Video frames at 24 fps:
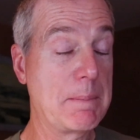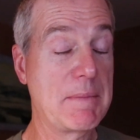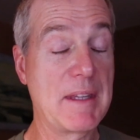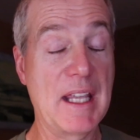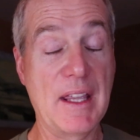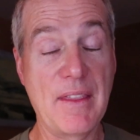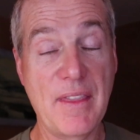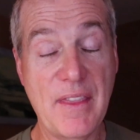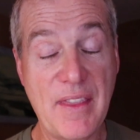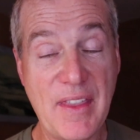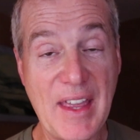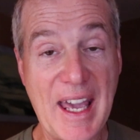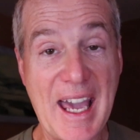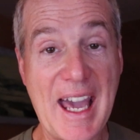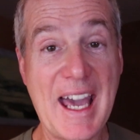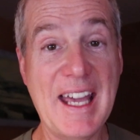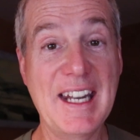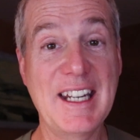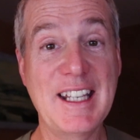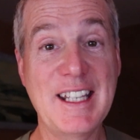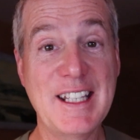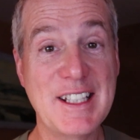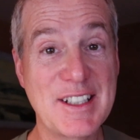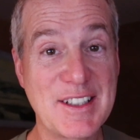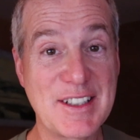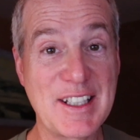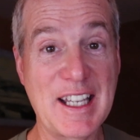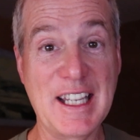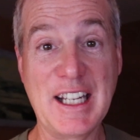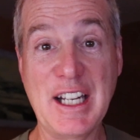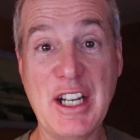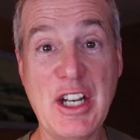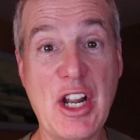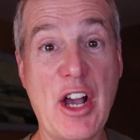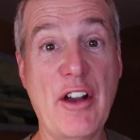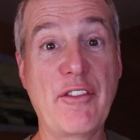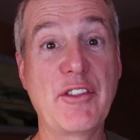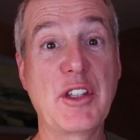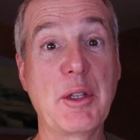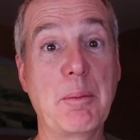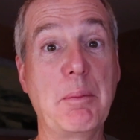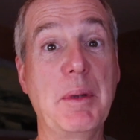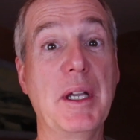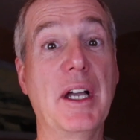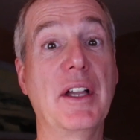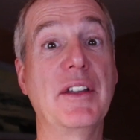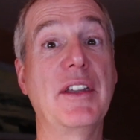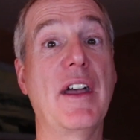that that is enough to
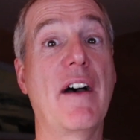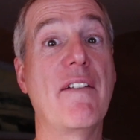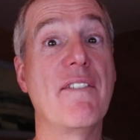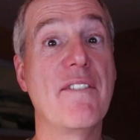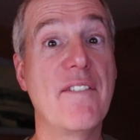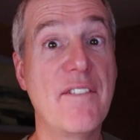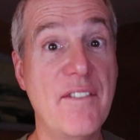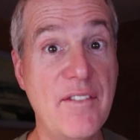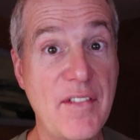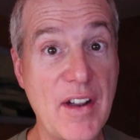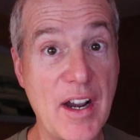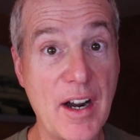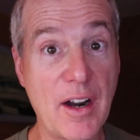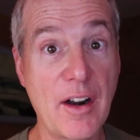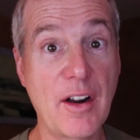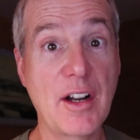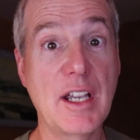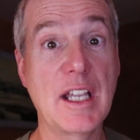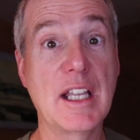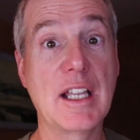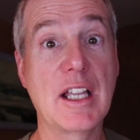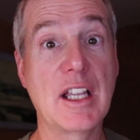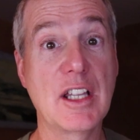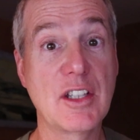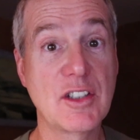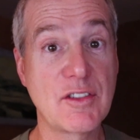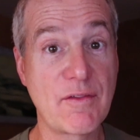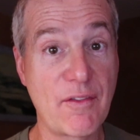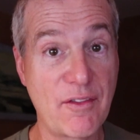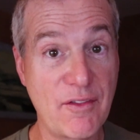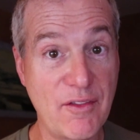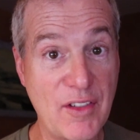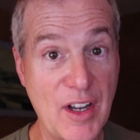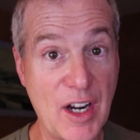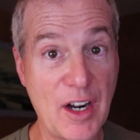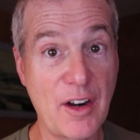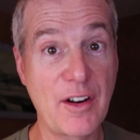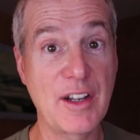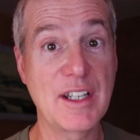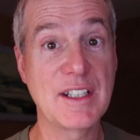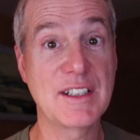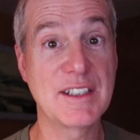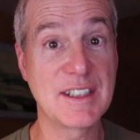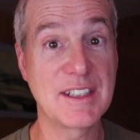build a very, very